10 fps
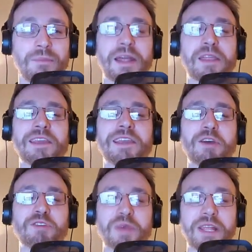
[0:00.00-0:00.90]
But I think he
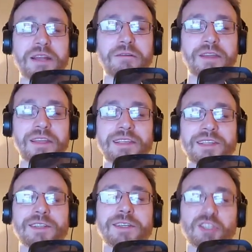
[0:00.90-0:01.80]
knows well enough that
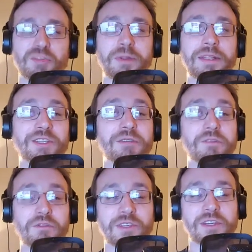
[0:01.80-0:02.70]
he's untouchable, and it's
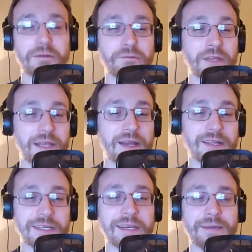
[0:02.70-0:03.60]
confusing enough for that
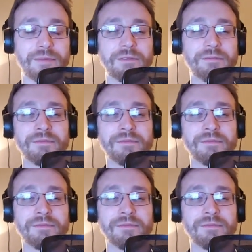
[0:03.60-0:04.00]
not to happen.